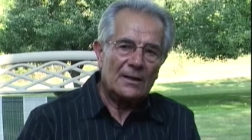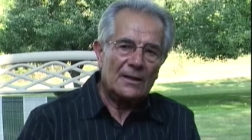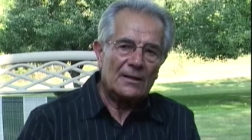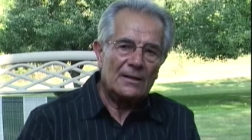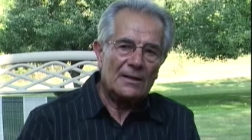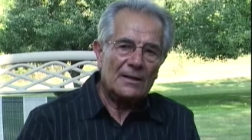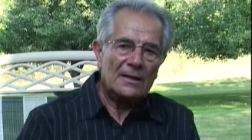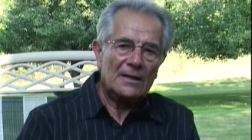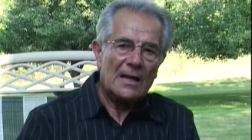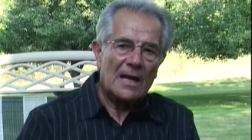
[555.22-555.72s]

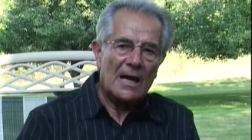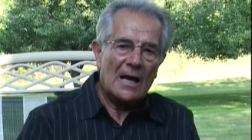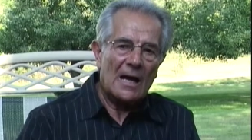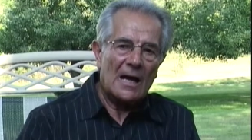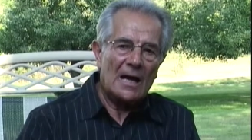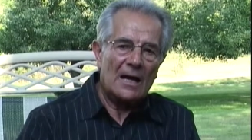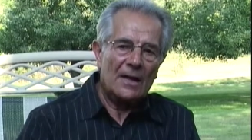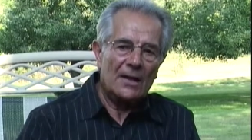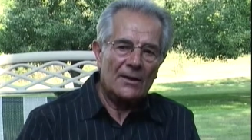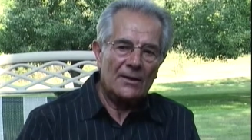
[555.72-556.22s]

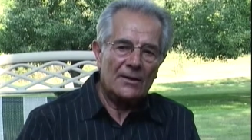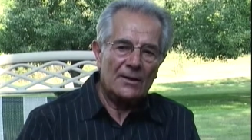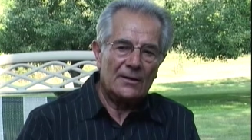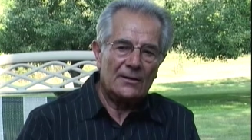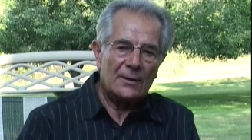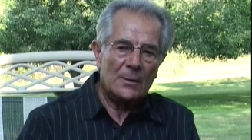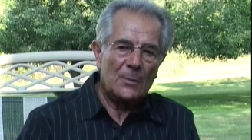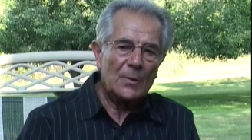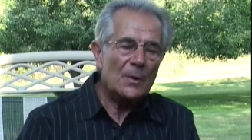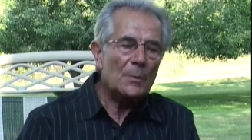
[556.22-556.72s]

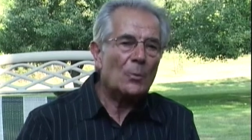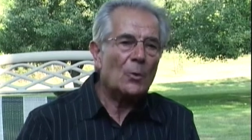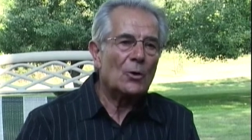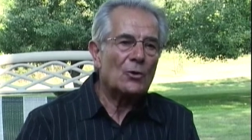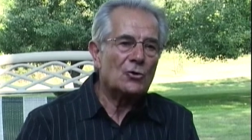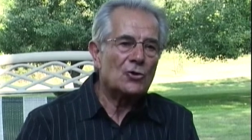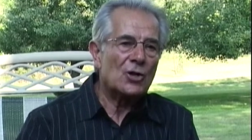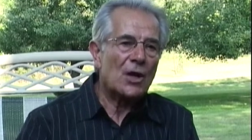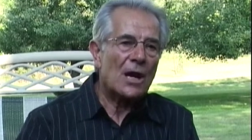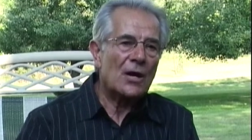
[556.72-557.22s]
the people
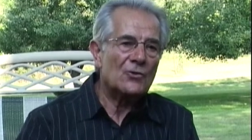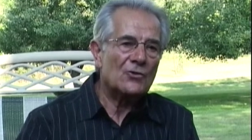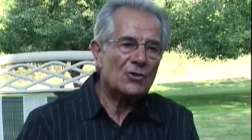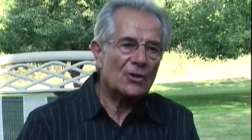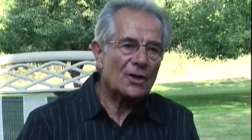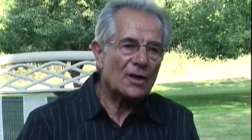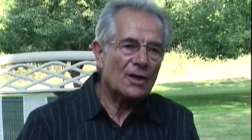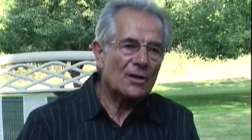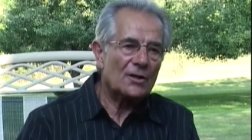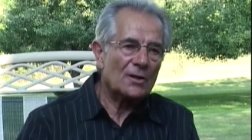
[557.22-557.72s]
in charge
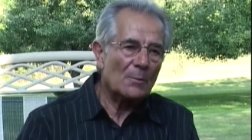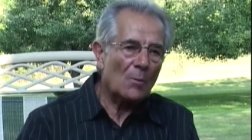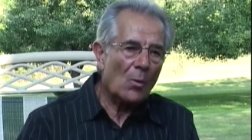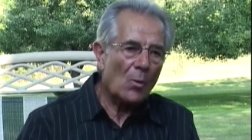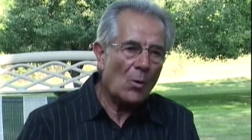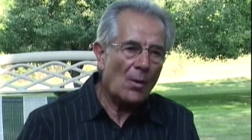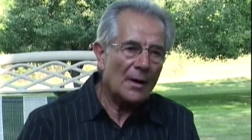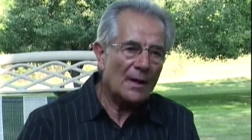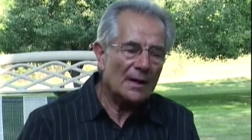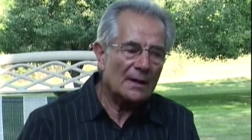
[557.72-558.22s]
here in Des
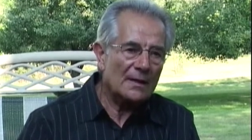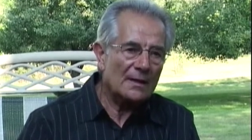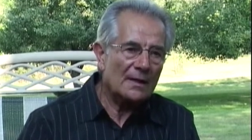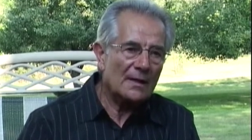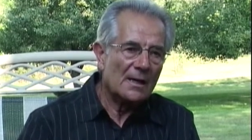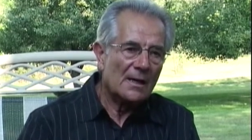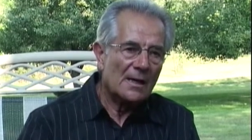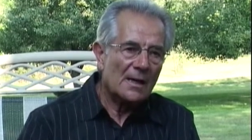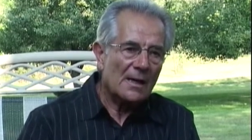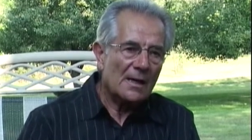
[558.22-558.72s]
Moines,
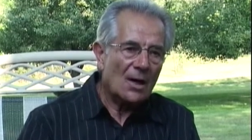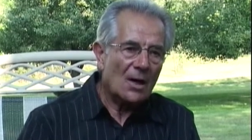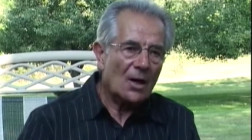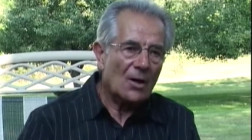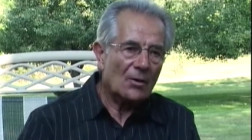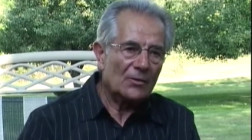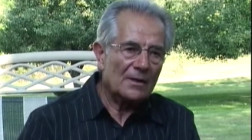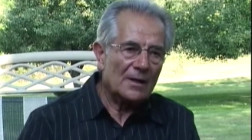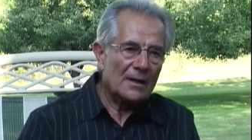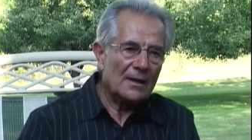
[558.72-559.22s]

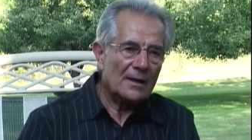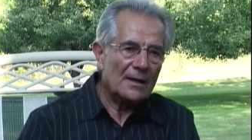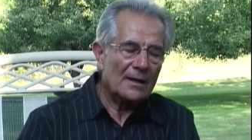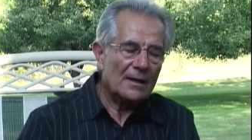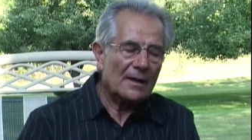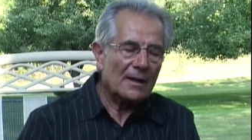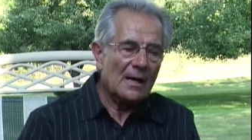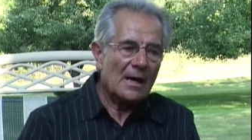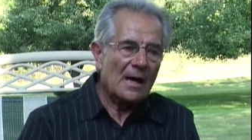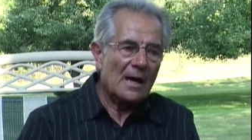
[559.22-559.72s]

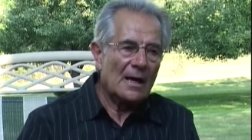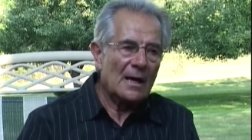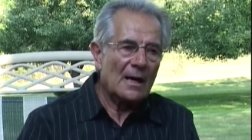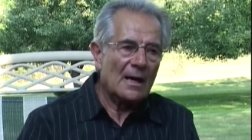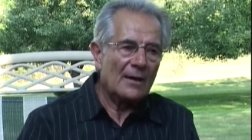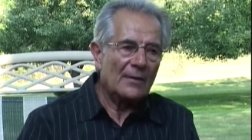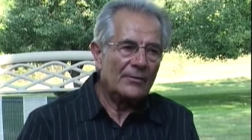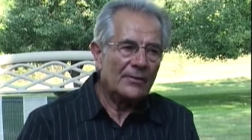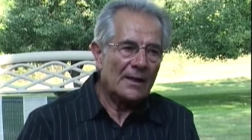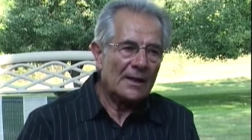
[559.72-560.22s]
they
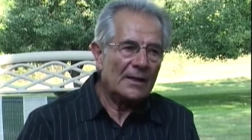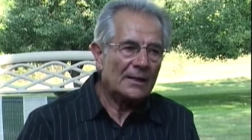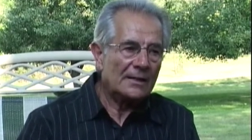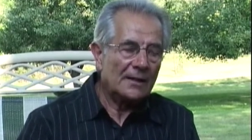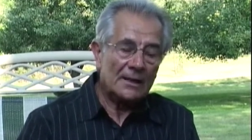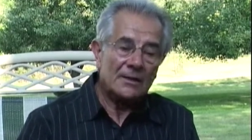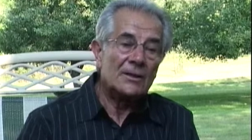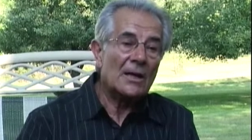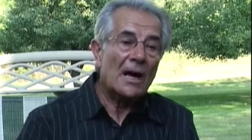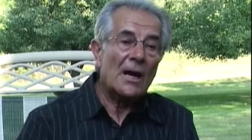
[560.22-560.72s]

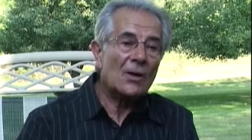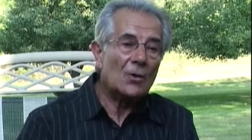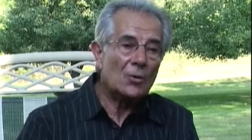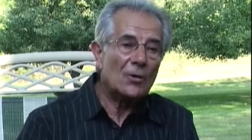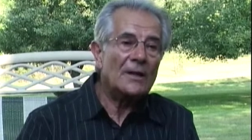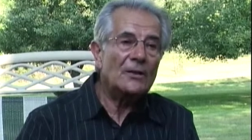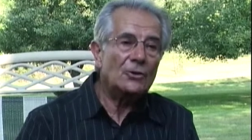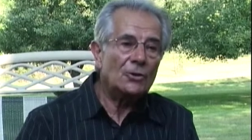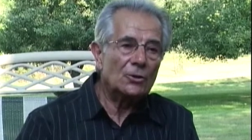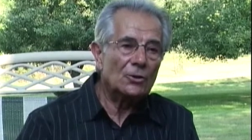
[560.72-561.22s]

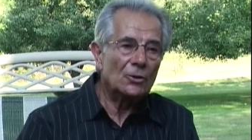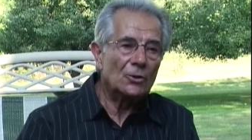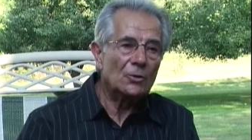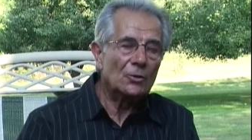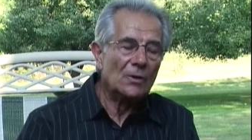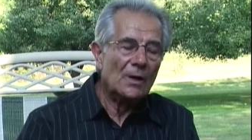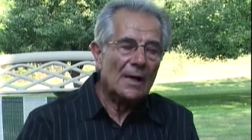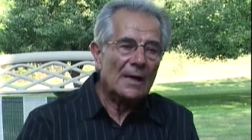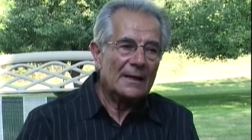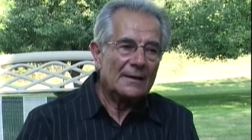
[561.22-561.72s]
agreed
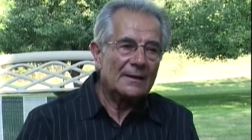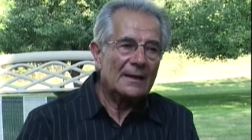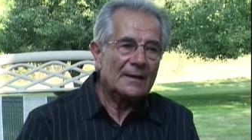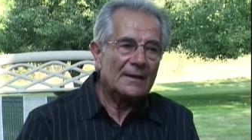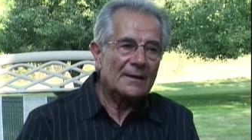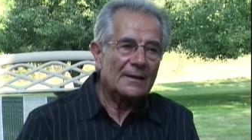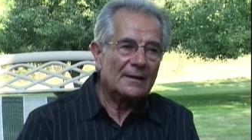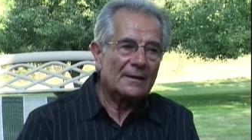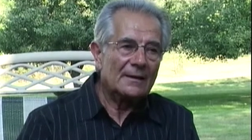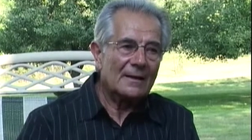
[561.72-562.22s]
to,
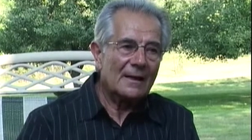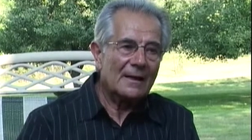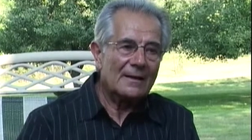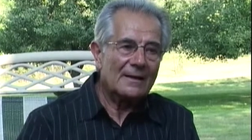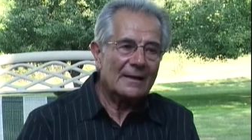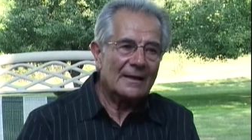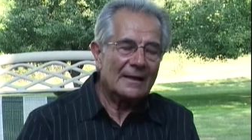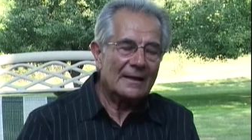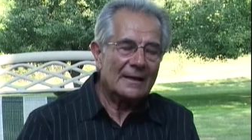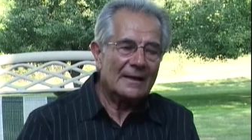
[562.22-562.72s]
then
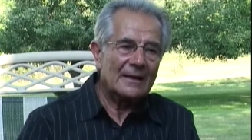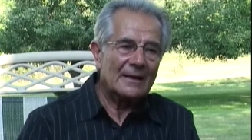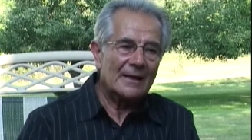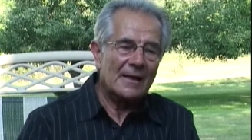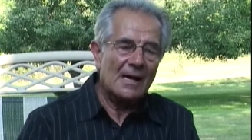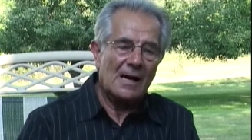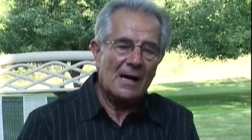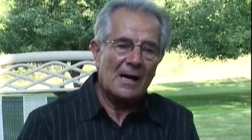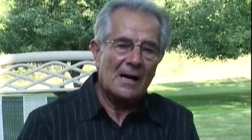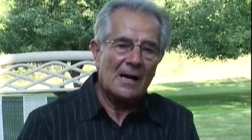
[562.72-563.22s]
the
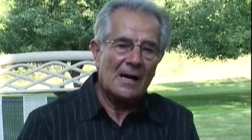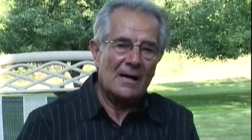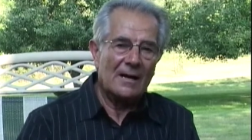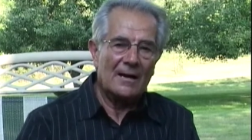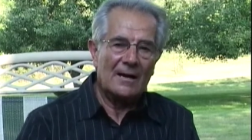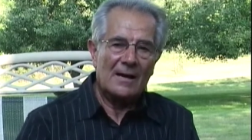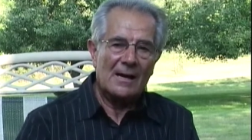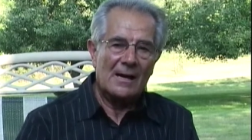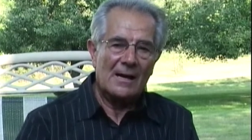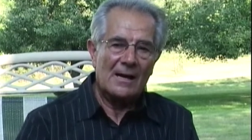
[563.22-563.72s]

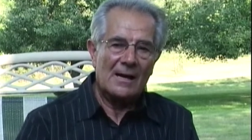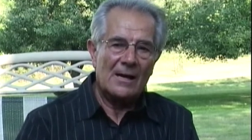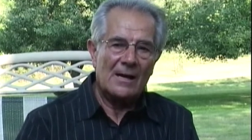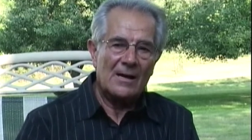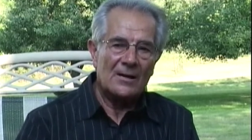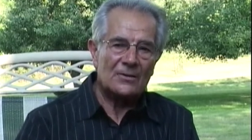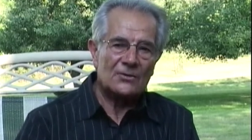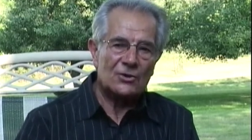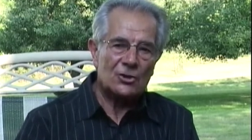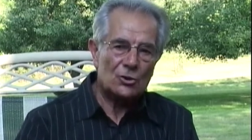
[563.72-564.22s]

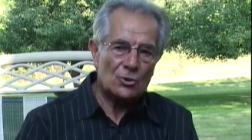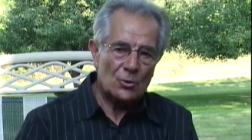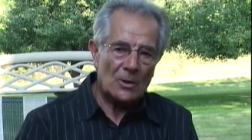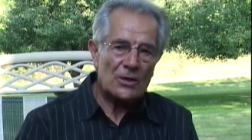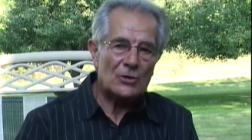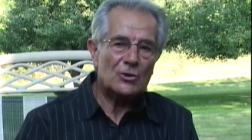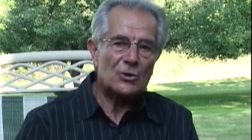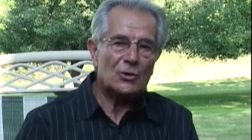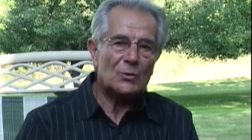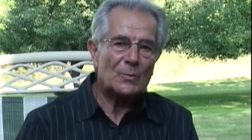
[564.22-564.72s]

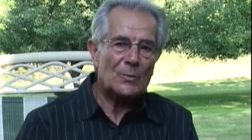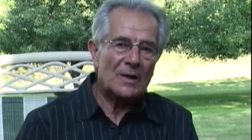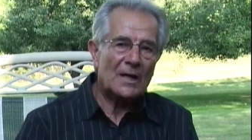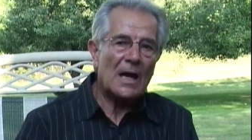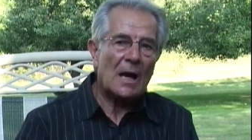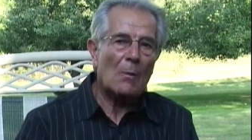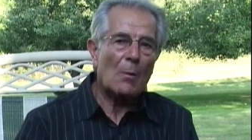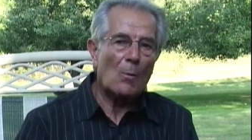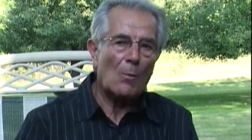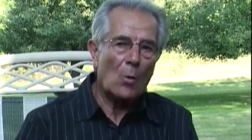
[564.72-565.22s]
situation
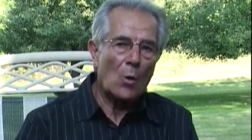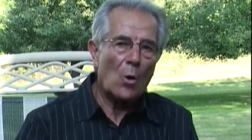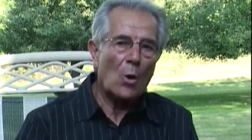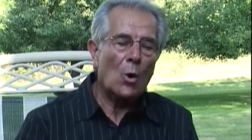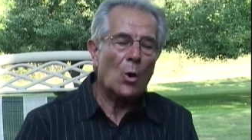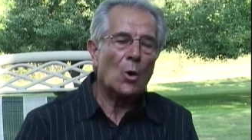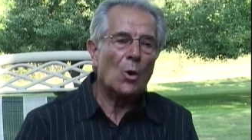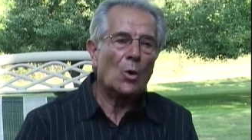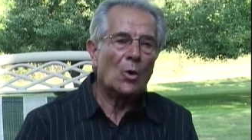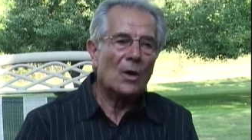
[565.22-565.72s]
became
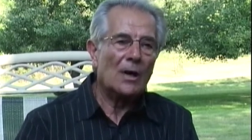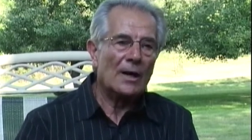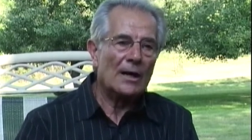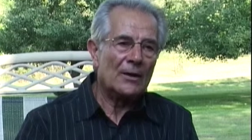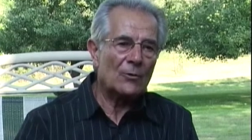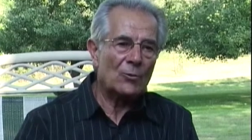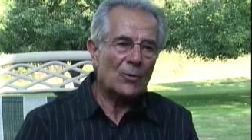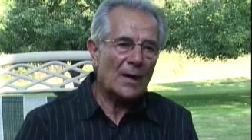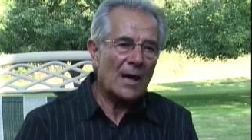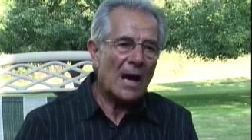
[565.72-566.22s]
more
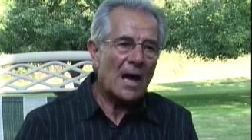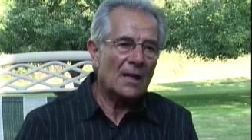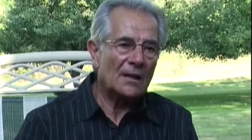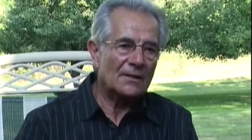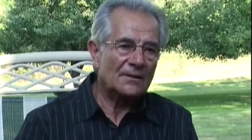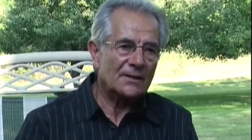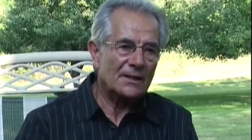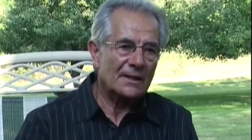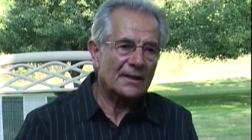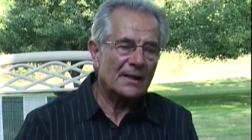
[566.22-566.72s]
a
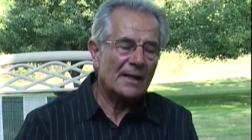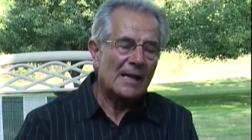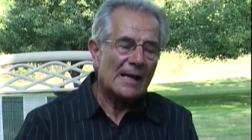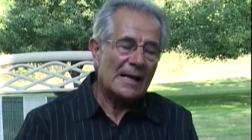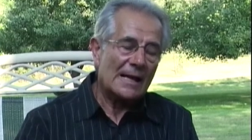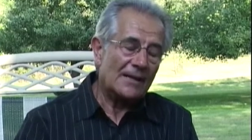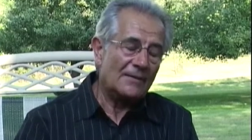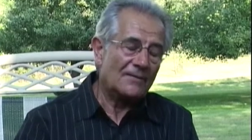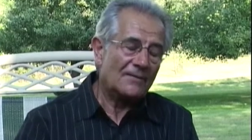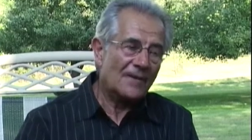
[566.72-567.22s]
reality.
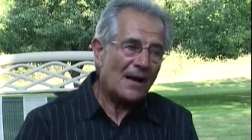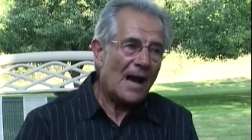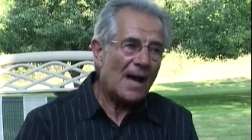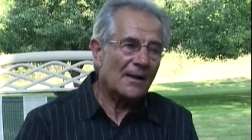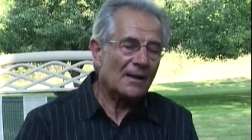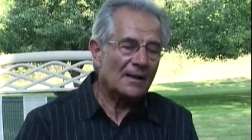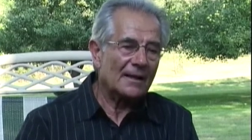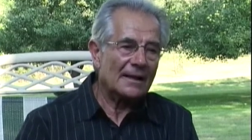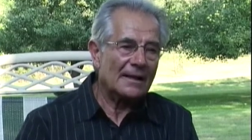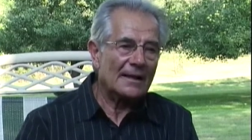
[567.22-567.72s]
And
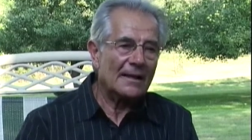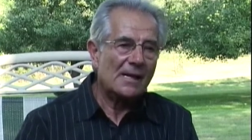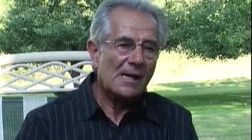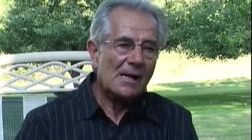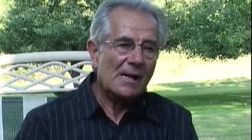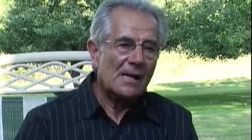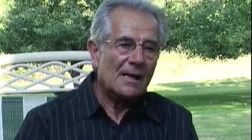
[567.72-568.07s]
finally,